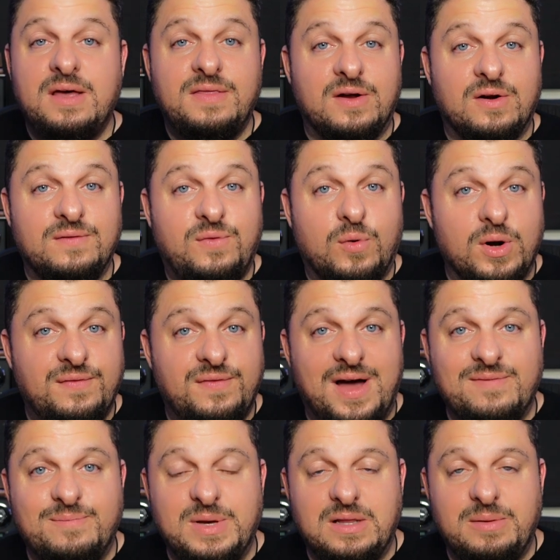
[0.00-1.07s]
they're in
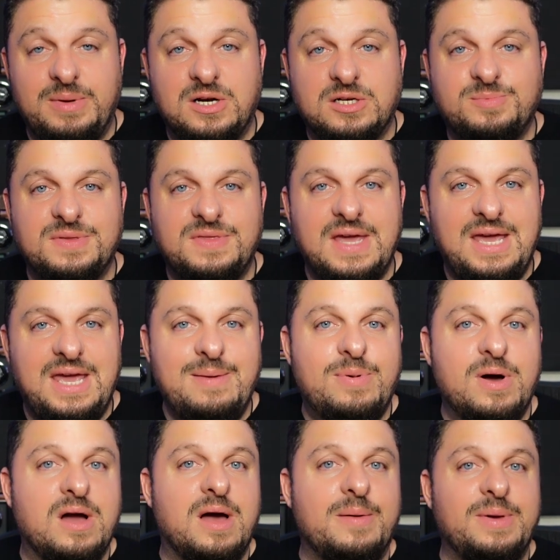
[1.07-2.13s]
45 millimeters, but they keep
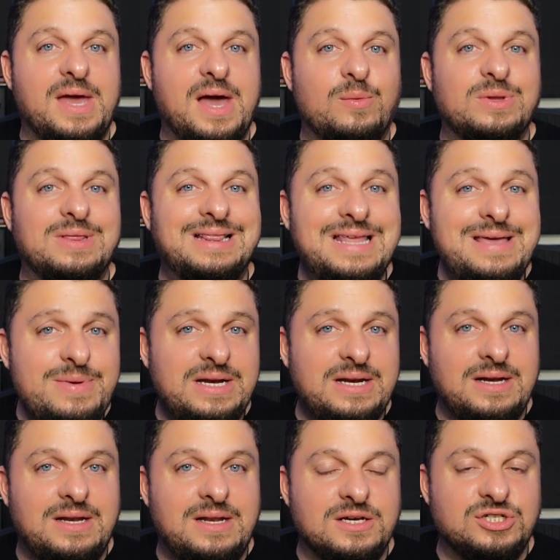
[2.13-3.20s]
on coming out with limited
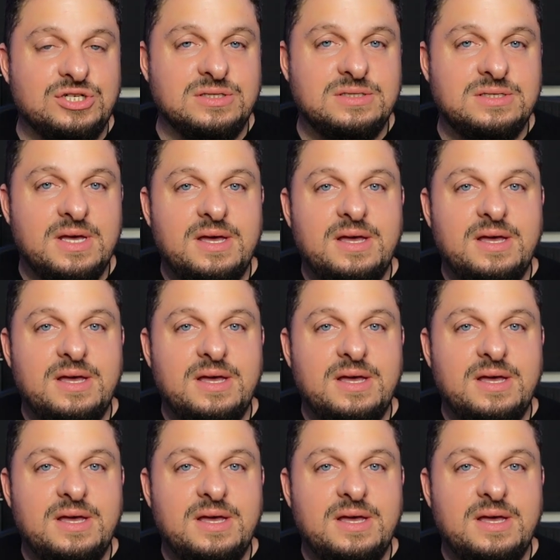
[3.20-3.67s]
editions